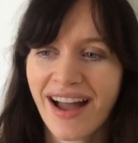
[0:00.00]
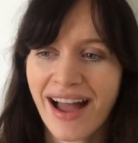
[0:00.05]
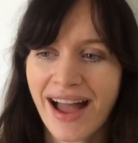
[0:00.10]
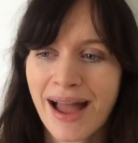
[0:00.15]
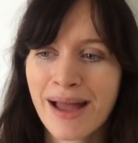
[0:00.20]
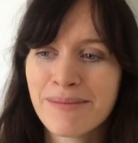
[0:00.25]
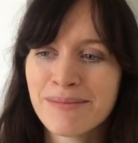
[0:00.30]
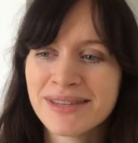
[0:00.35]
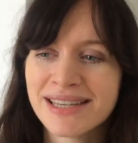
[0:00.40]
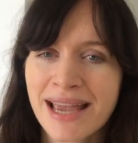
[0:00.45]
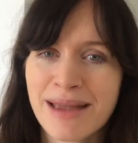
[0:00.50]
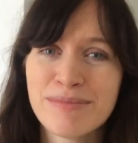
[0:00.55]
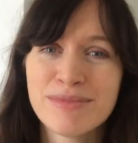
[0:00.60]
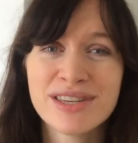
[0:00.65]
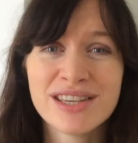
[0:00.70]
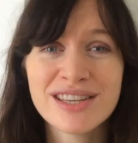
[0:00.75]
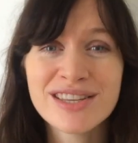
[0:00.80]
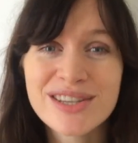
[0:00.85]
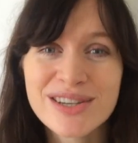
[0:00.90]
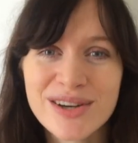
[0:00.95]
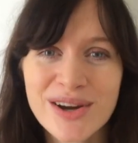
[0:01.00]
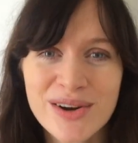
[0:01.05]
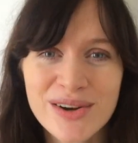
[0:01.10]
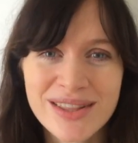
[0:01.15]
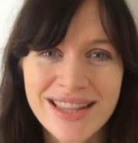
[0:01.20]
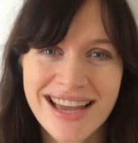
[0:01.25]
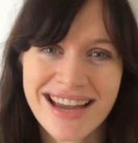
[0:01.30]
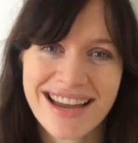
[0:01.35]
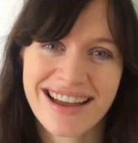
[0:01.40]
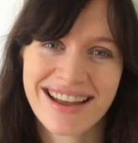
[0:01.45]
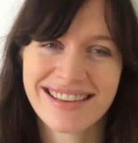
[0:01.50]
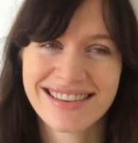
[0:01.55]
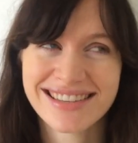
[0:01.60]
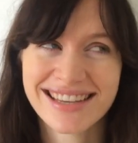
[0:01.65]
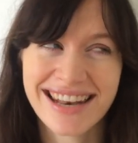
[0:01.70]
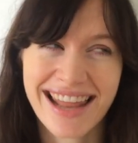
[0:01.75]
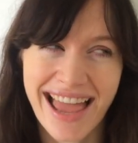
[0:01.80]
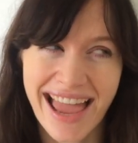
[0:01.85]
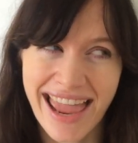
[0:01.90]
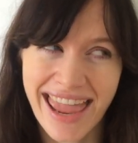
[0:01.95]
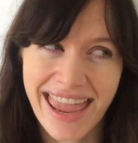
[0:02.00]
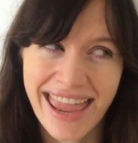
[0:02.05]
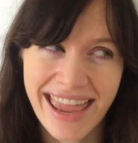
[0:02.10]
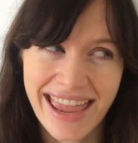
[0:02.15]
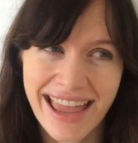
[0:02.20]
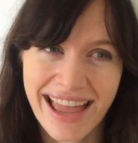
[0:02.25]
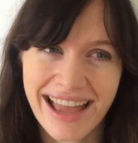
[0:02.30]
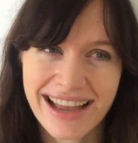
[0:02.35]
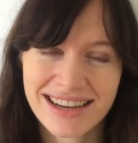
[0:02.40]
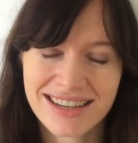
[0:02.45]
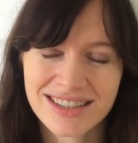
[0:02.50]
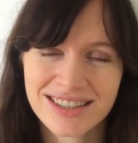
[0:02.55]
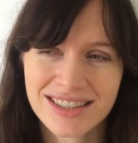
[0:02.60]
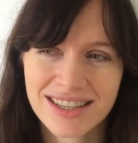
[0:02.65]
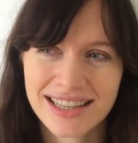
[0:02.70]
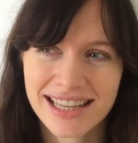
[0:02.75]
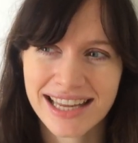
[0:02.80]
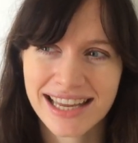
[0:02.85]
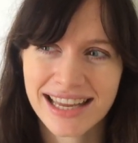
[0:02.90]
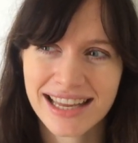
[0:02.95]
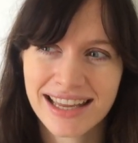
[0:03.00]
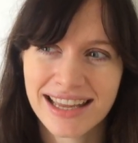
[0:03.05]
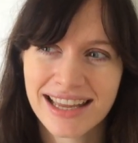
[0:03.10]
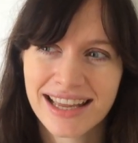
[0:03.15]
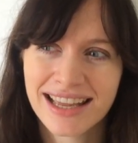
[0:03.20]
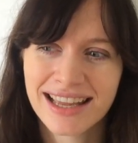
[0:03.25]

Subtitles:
I'm tempted to go there today, actually.